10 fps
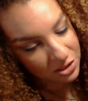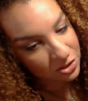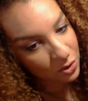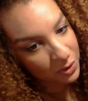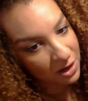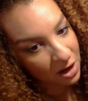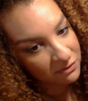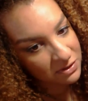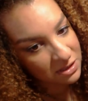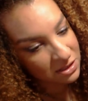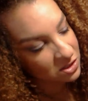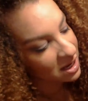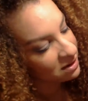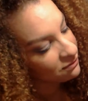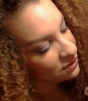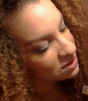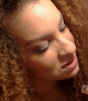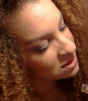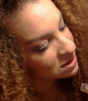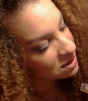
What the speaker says: just going off to this side first.